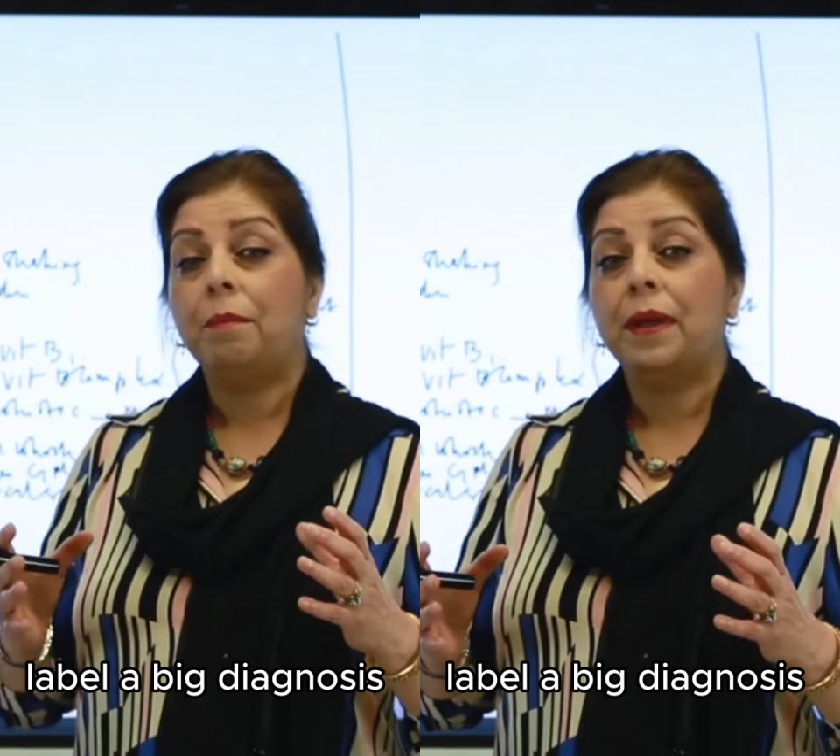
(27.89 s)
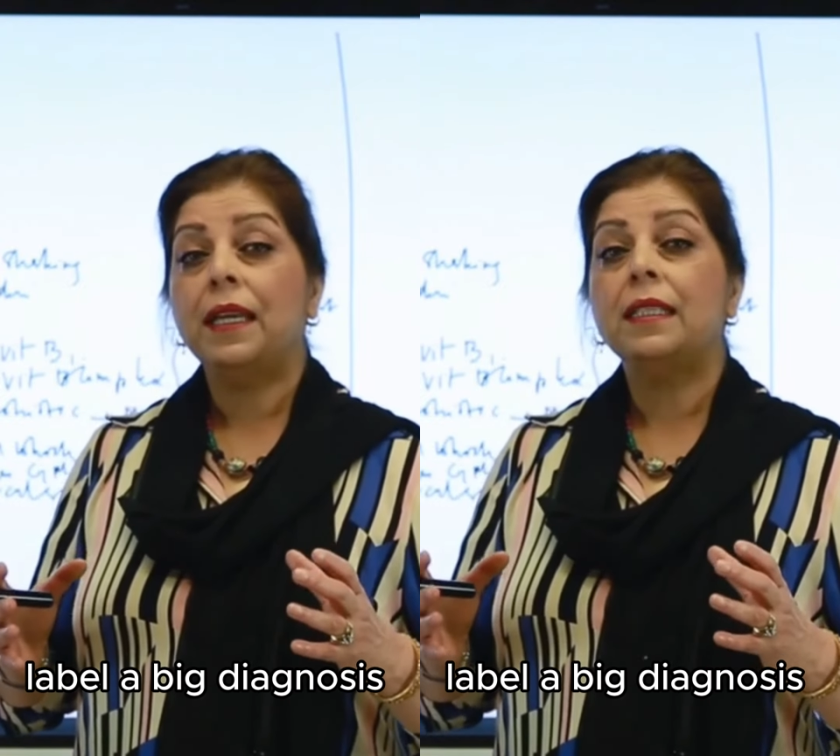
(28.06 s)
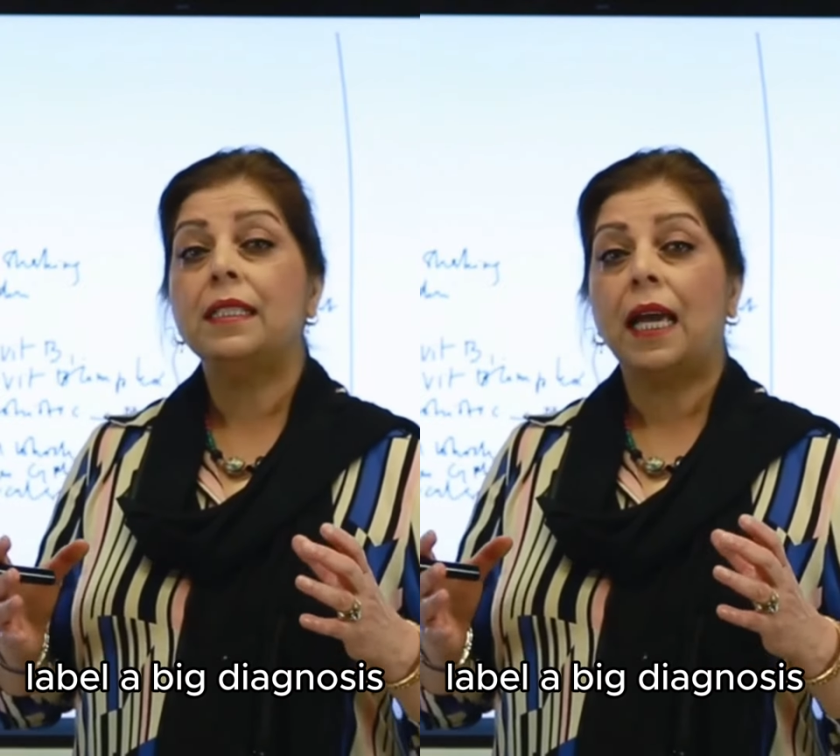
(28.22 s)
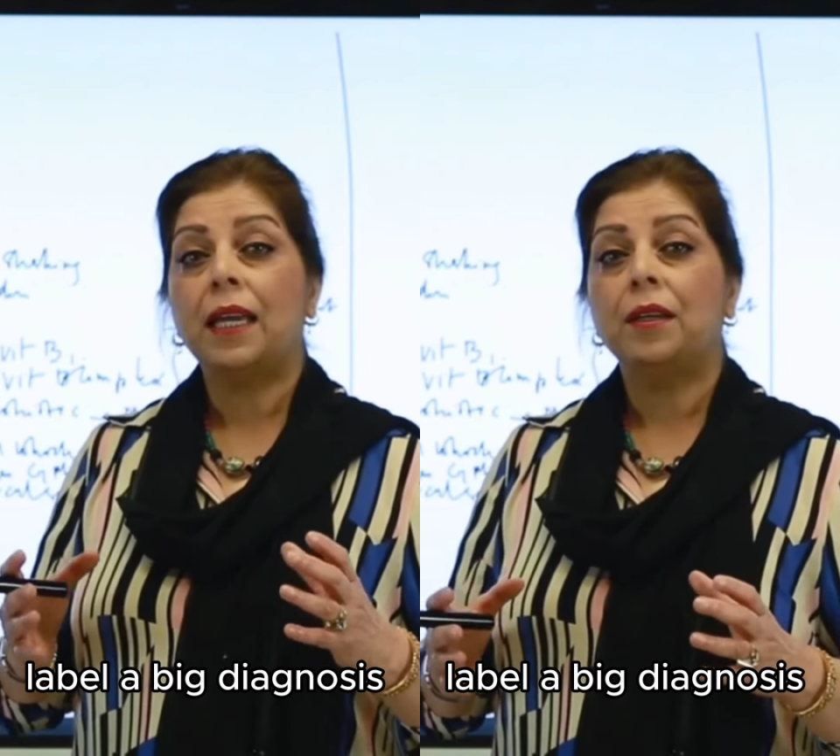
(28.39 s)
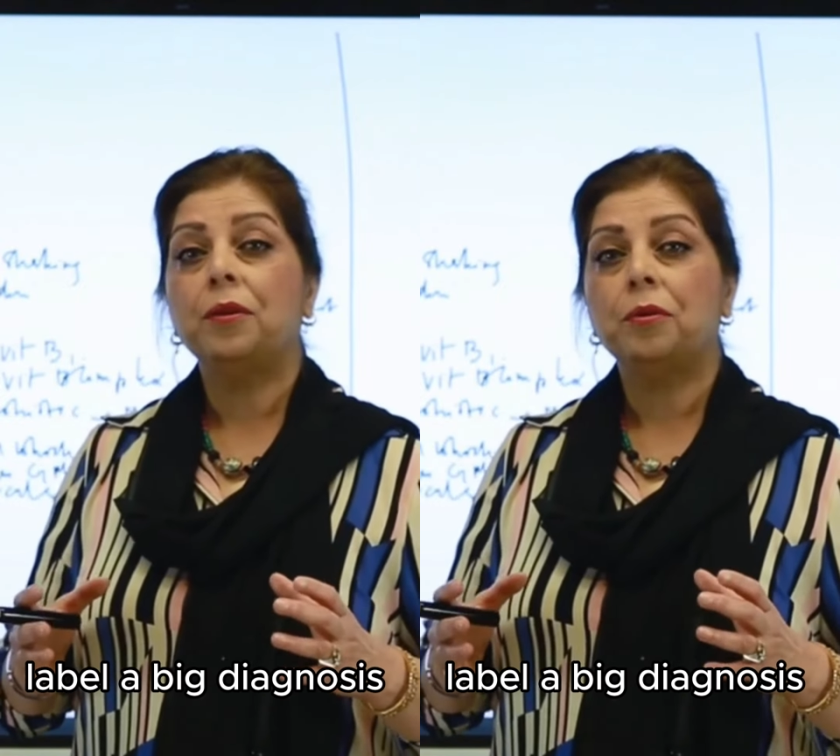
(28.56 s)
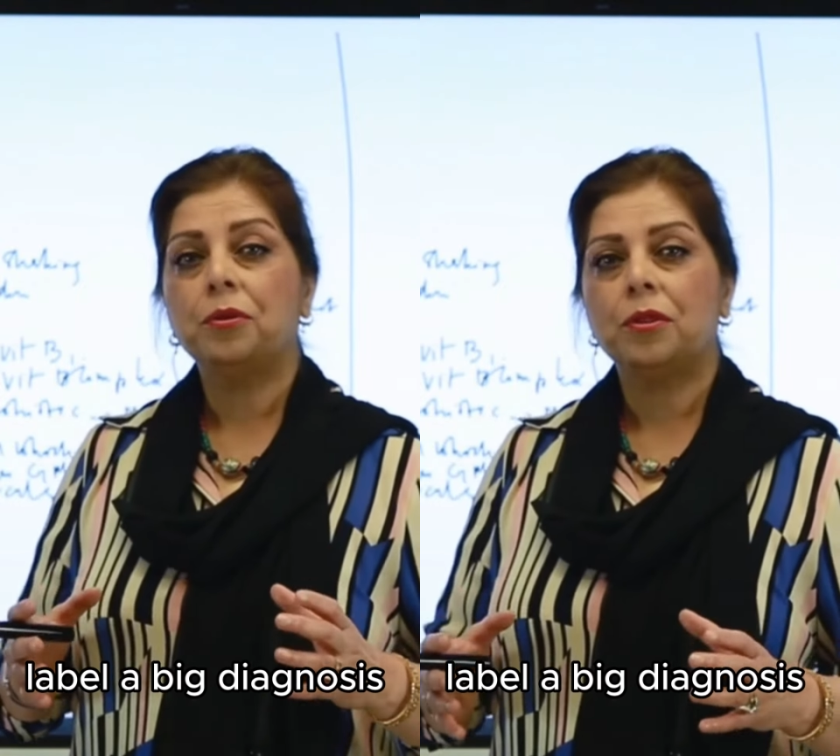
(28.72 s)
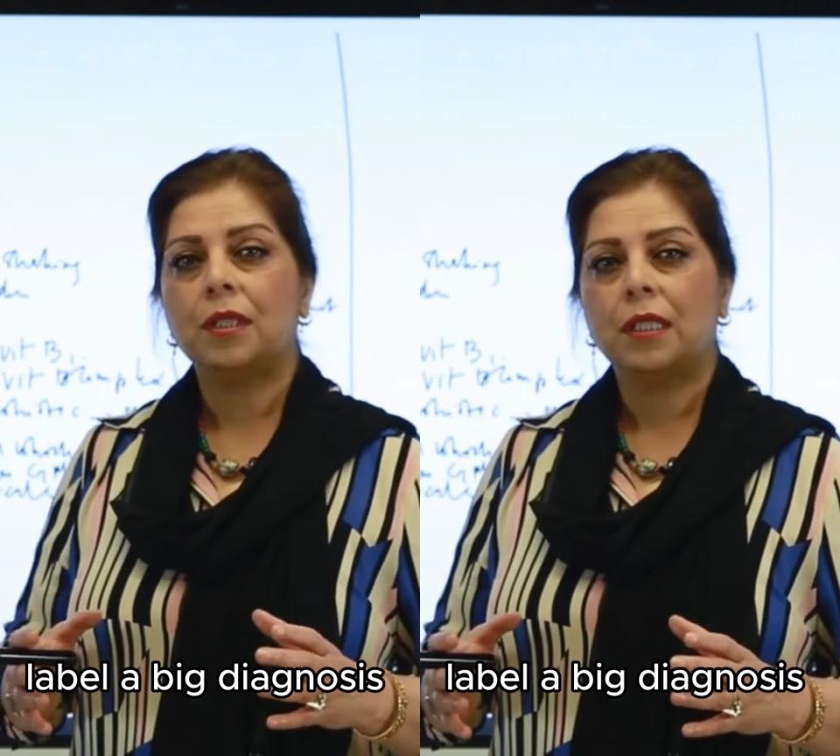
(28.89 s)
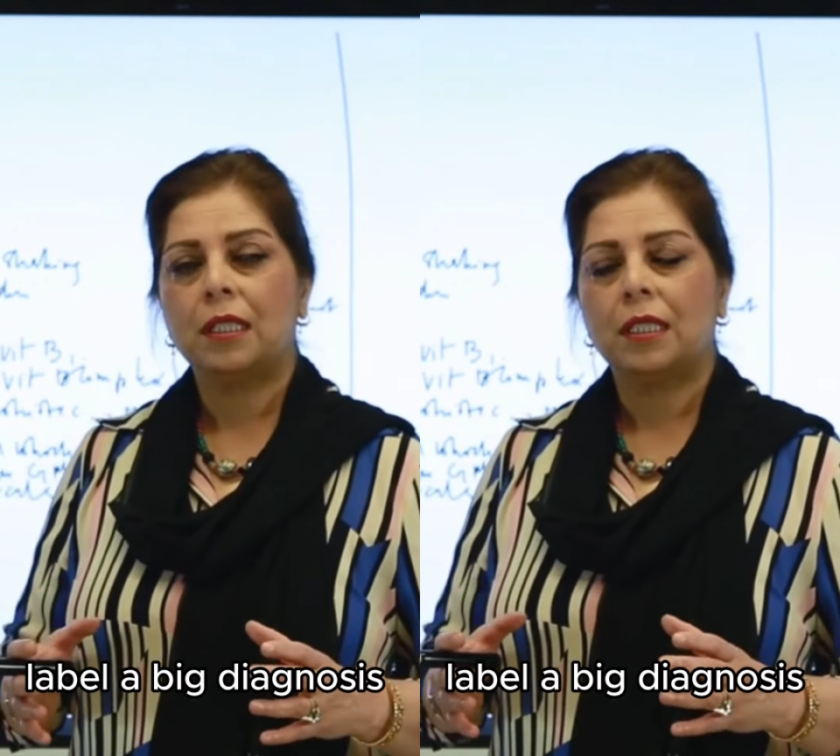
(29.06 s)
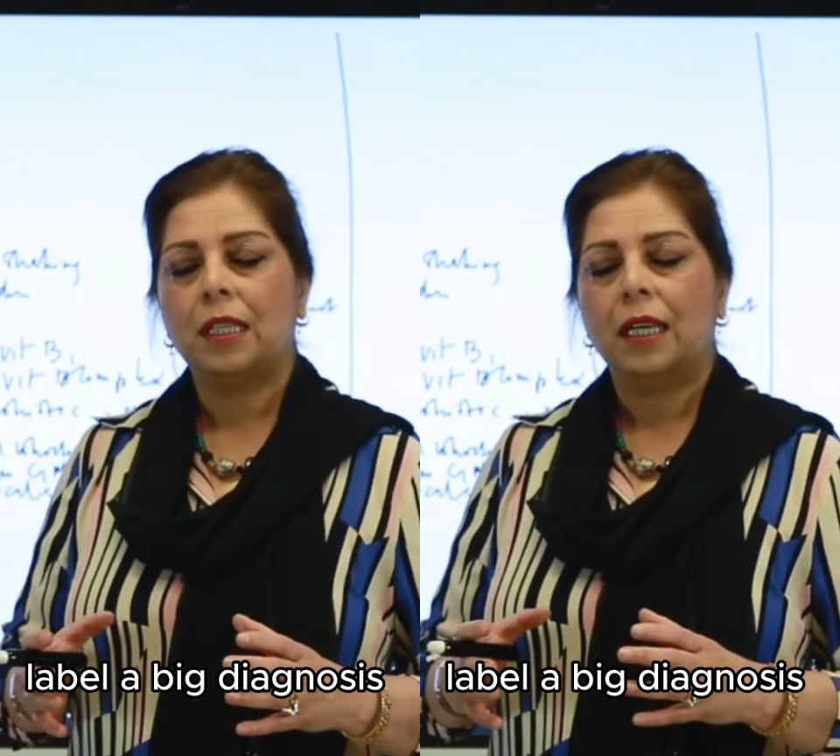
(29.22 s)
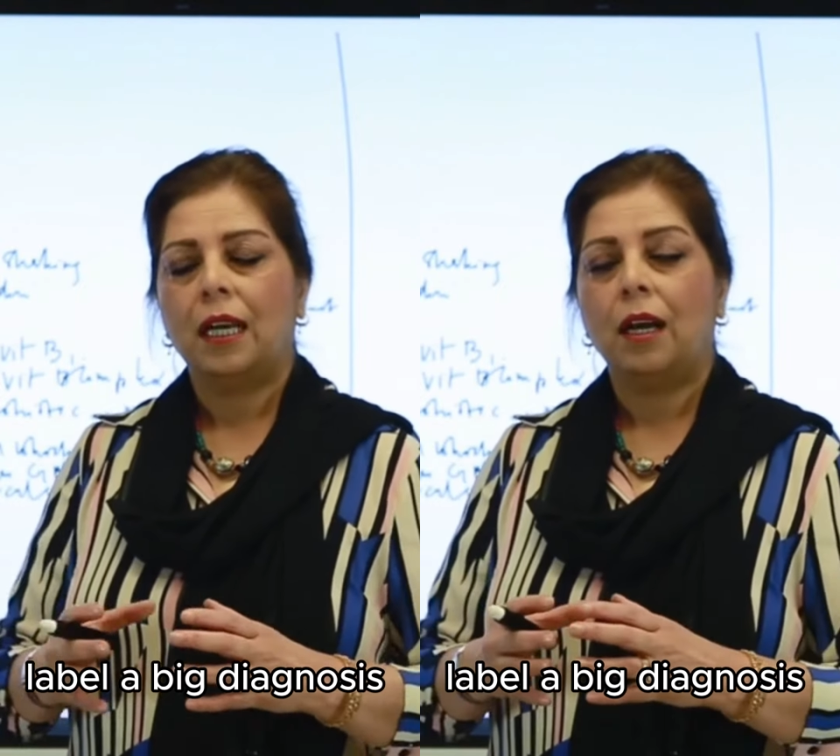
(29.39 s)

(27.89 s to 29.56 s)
big diagnosis,